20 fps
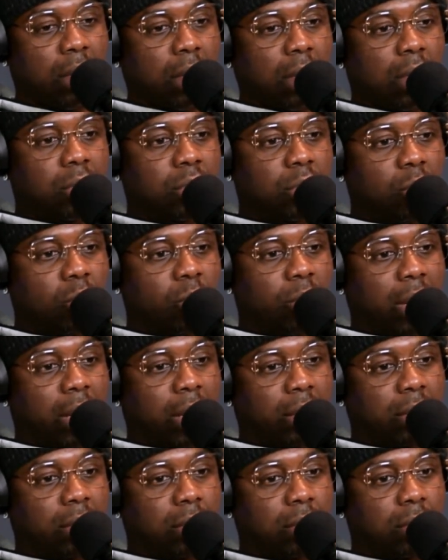So when I
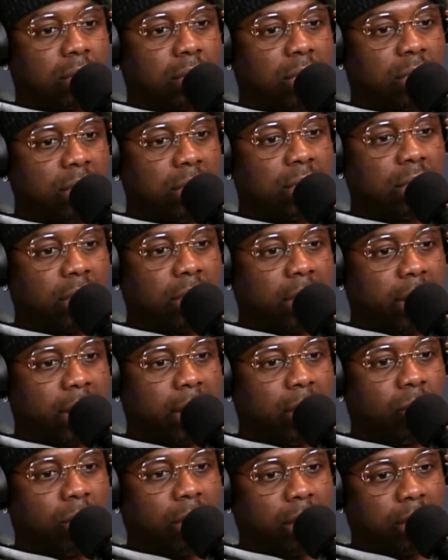teach the game,
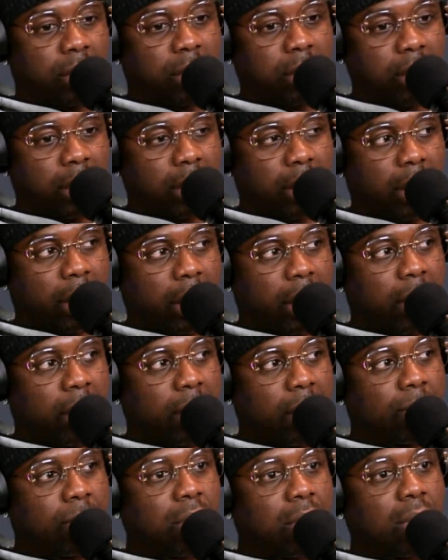when I see the
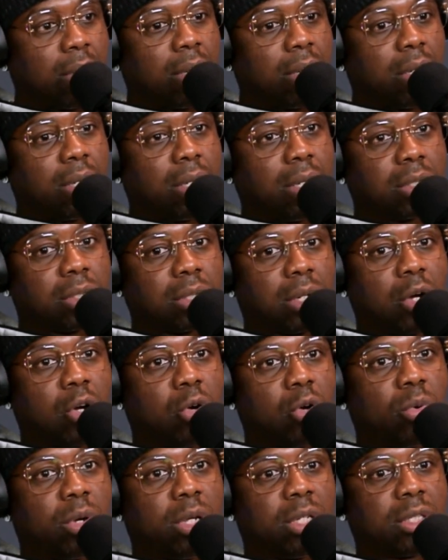game, I
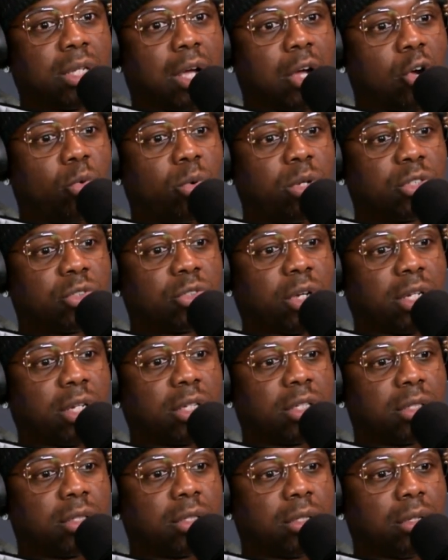always try to.
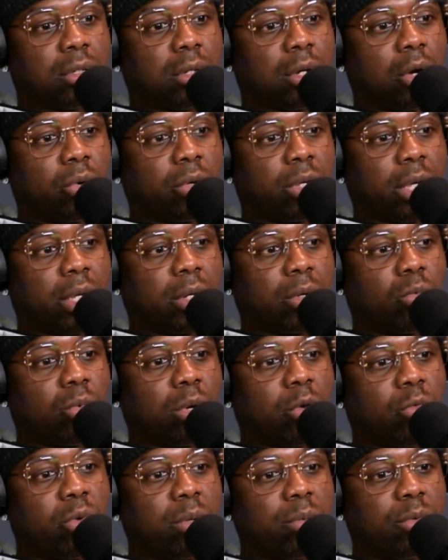Okay, well,
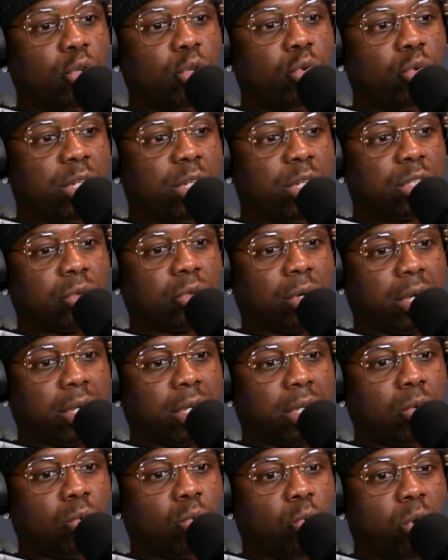if we do this right here,
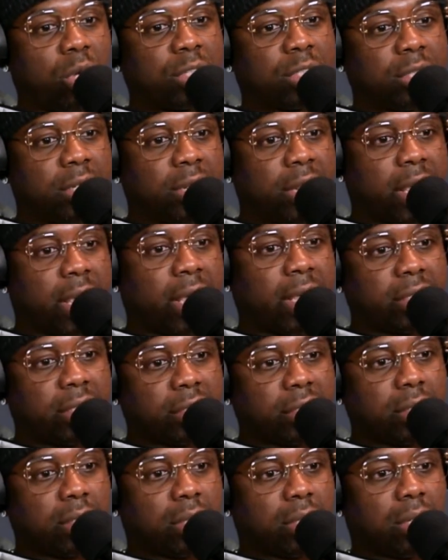what's
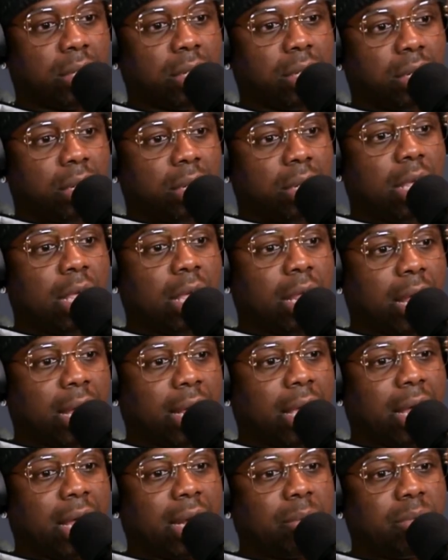next? And I
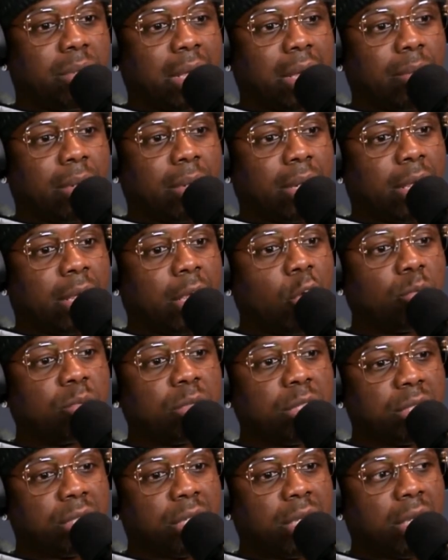got to be able to help these
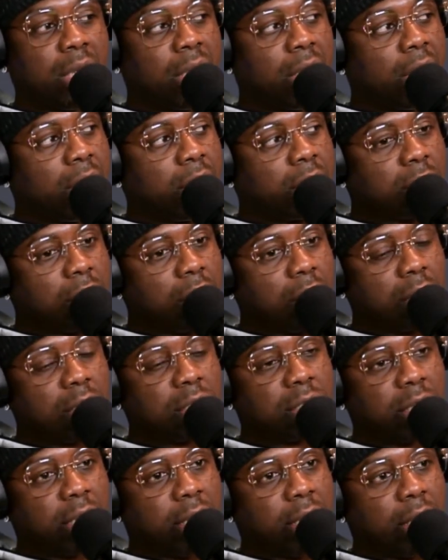kids
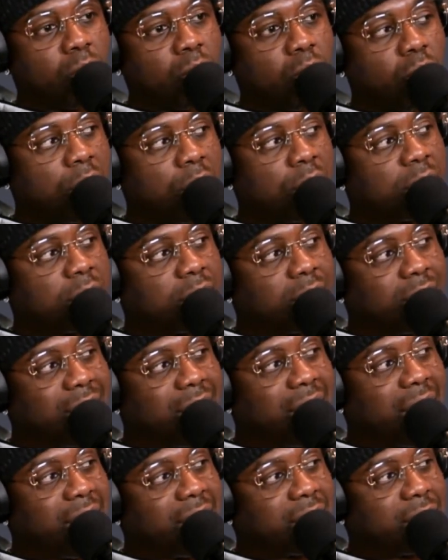understand what's
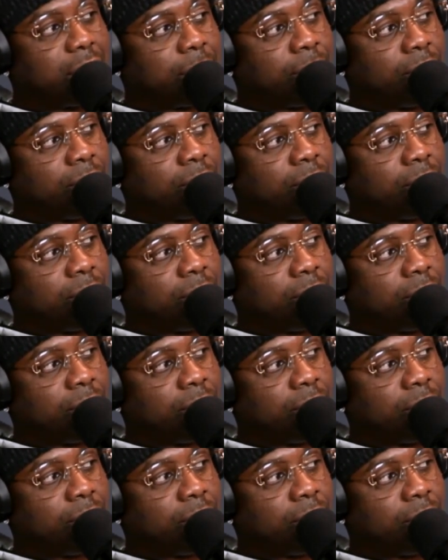next.